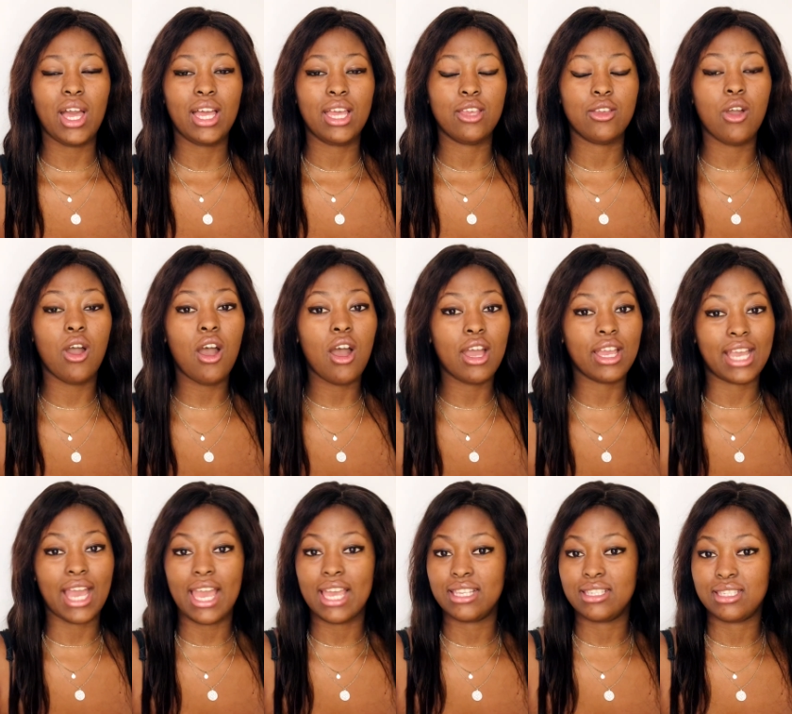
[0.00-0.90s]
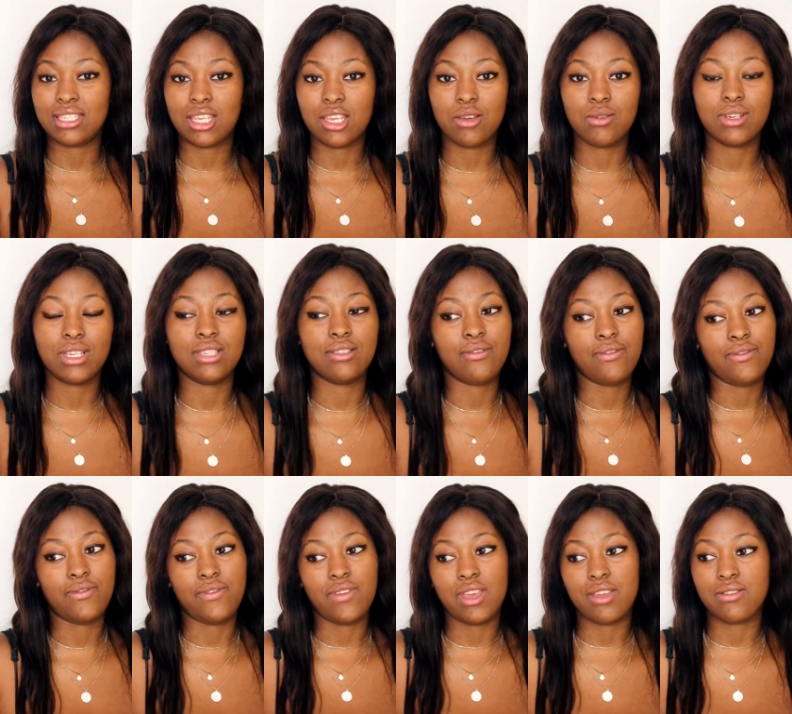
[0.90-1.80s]
yo guys, he was
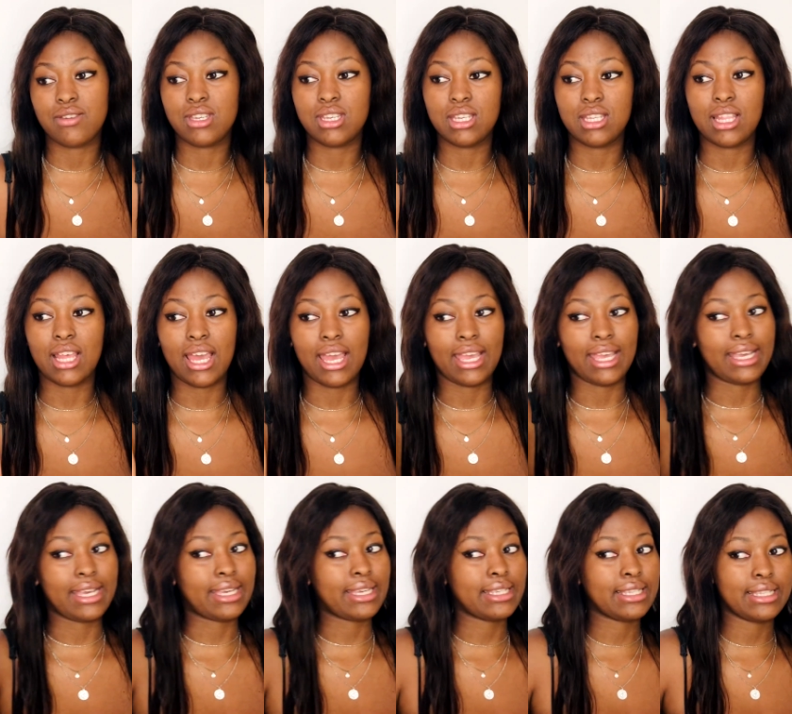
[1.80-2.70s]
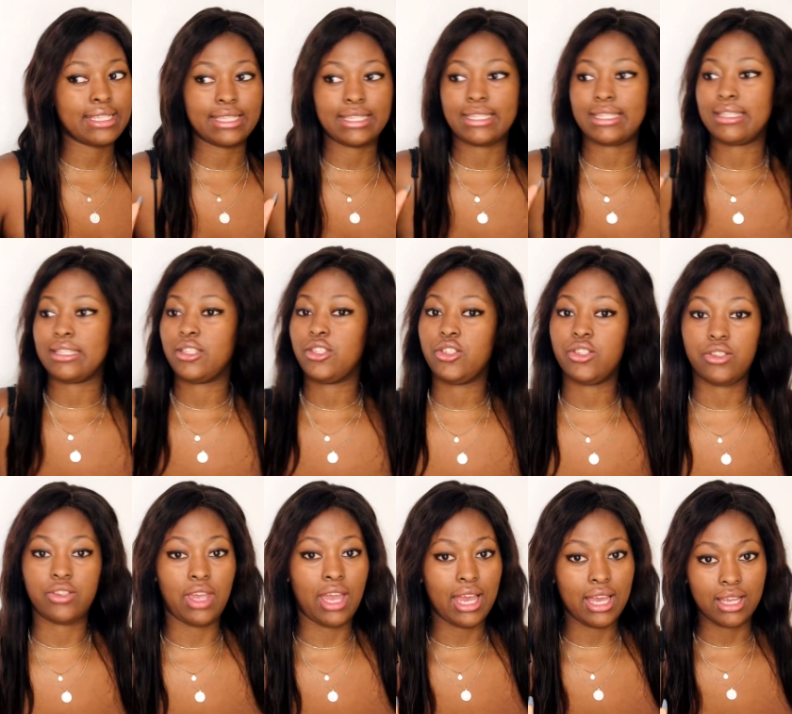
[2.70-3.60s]
very like
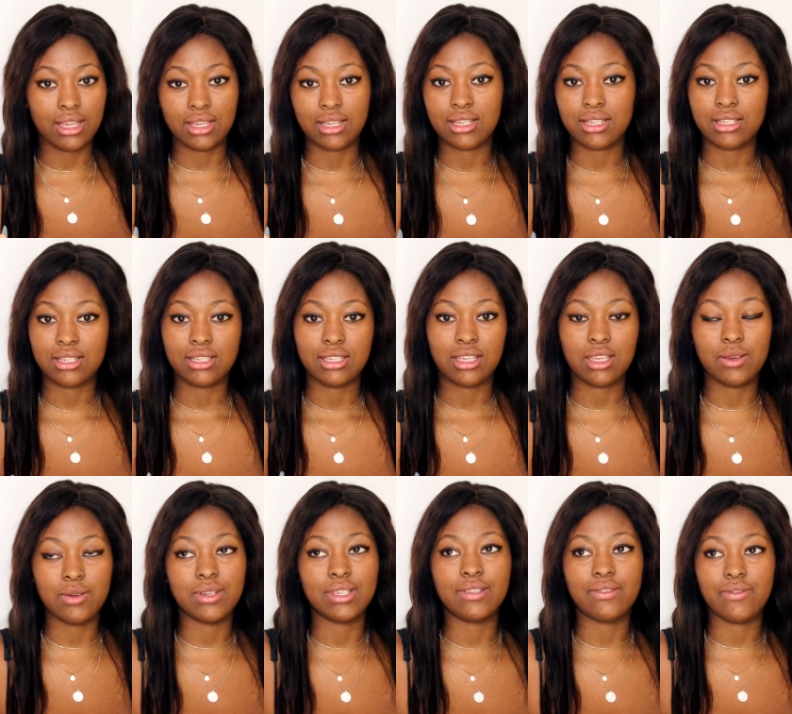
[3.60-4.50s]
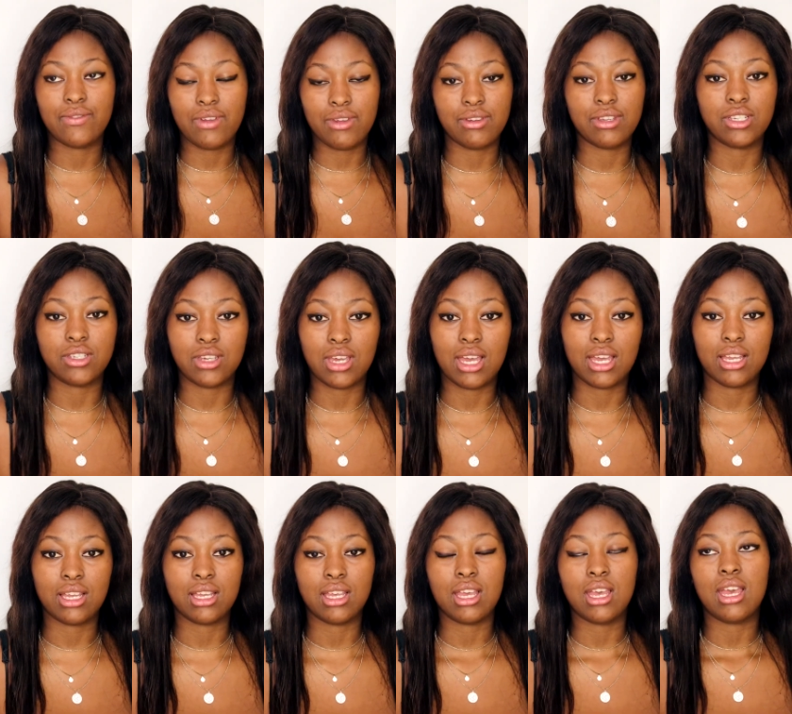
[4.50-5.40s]
drunk. He was very drunk.
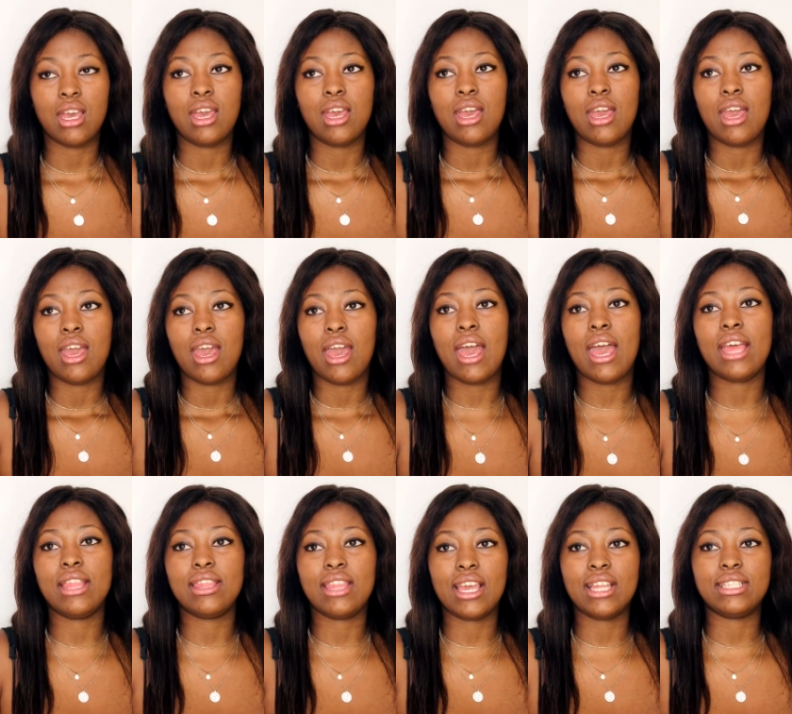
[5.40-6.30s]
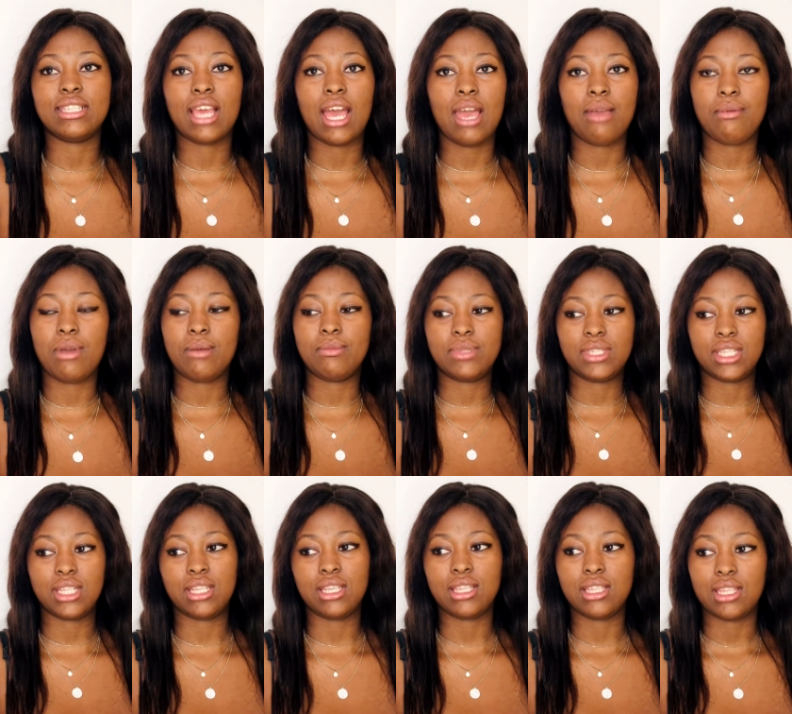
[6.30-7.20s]
And that time I'm
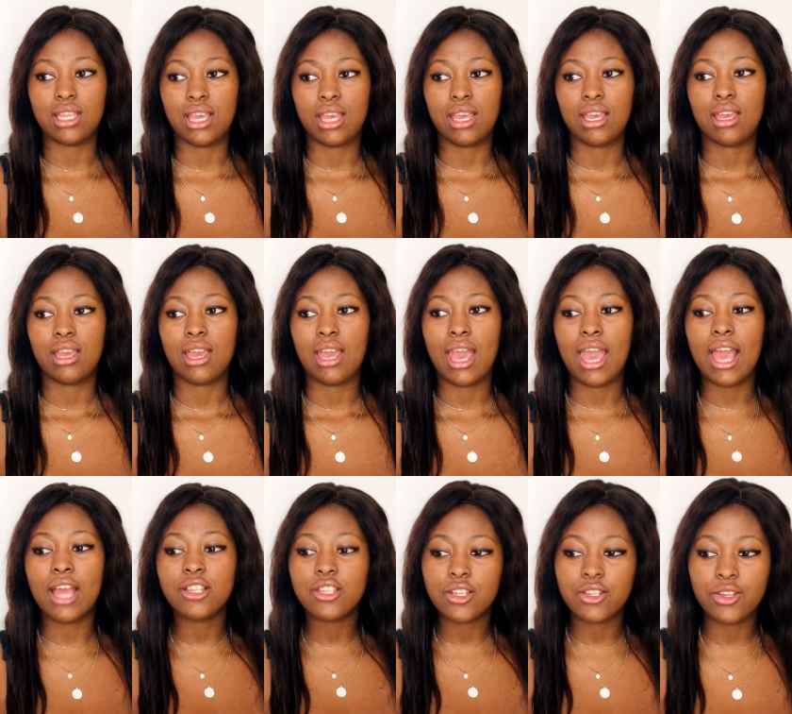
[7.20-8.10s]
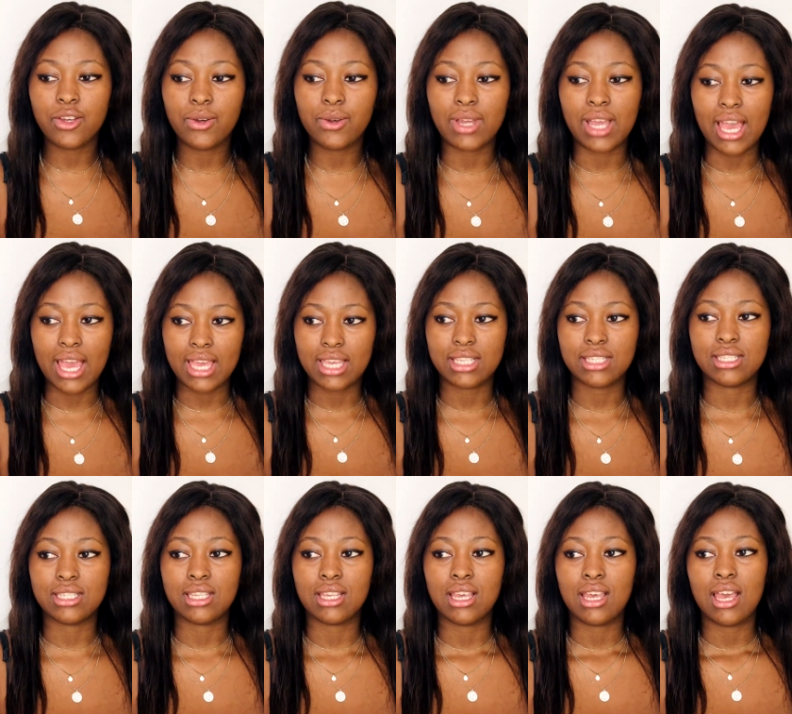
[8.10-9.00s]
sitting there. And you know guys,
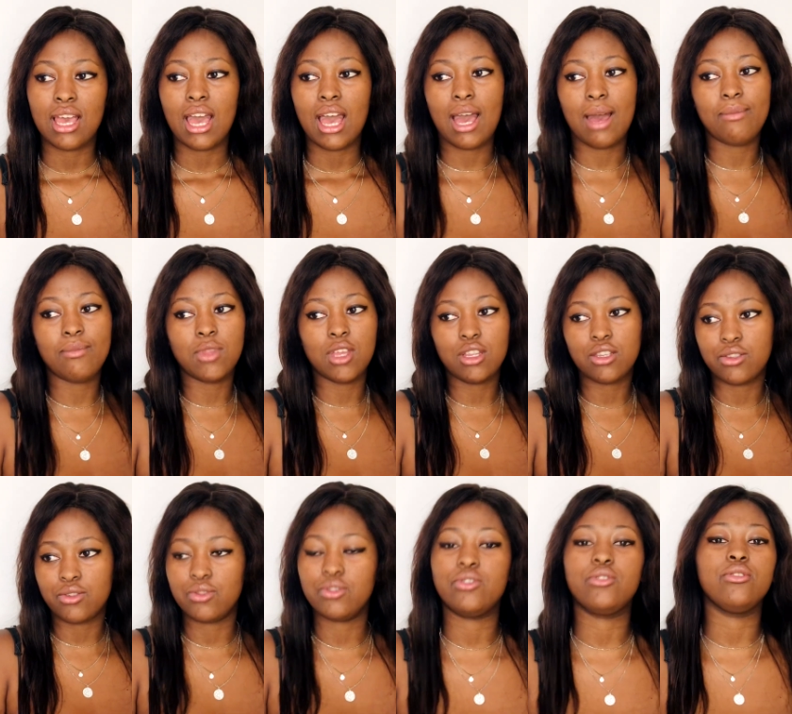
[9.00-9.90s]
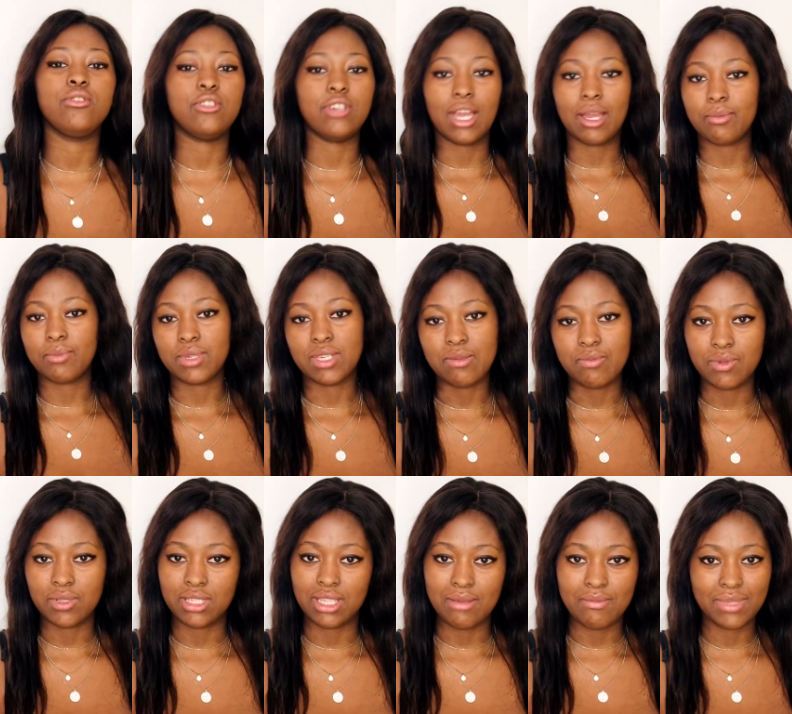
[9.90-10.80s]
I'm not used to drunk
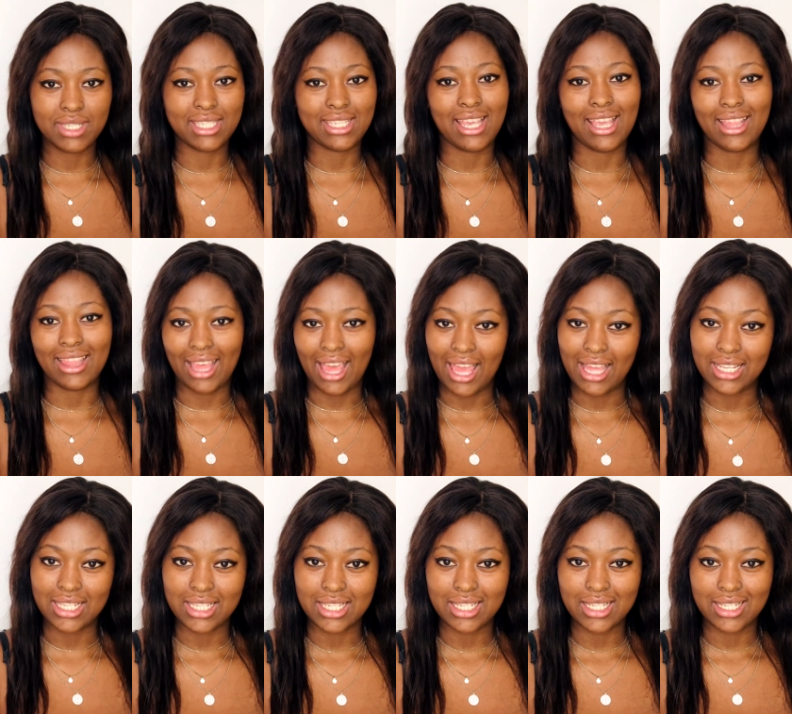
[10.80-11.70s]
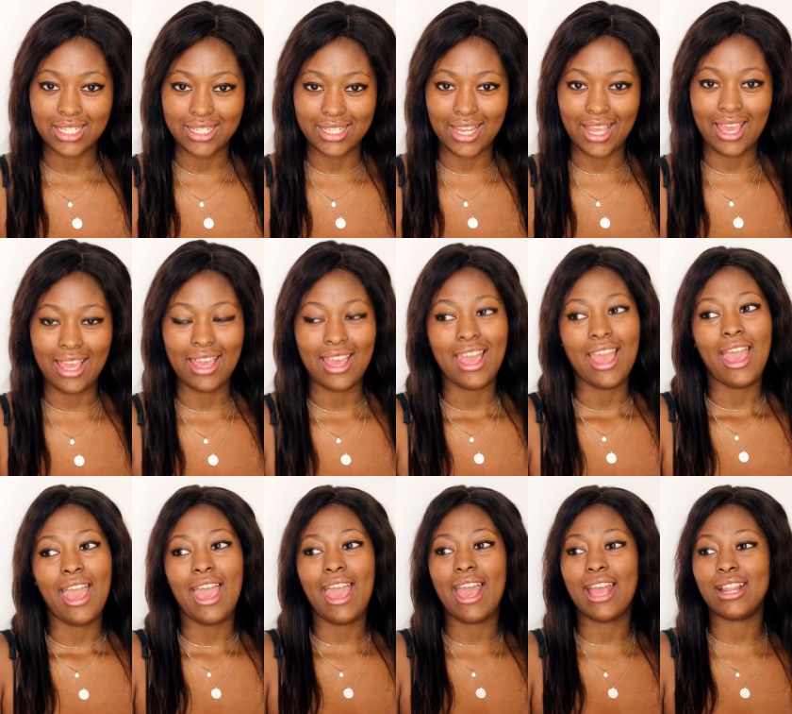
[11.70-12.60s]
people. Let me say that.
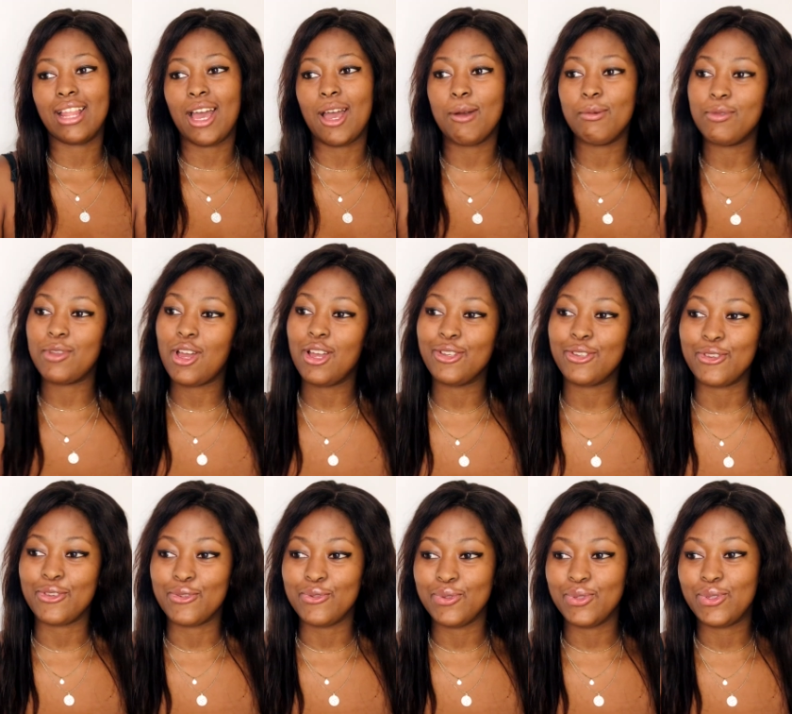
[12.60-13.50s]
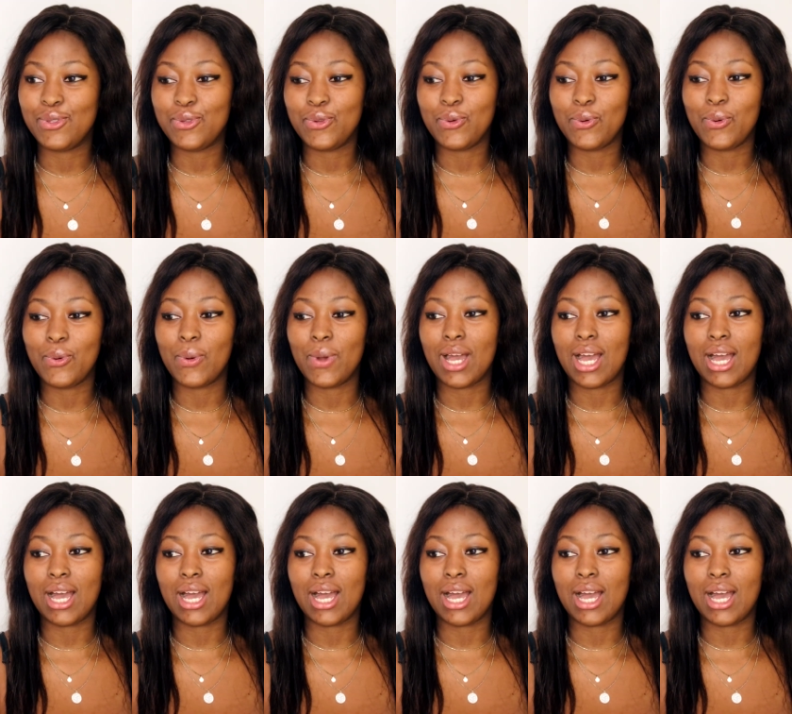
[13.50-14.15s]
And I'm not used to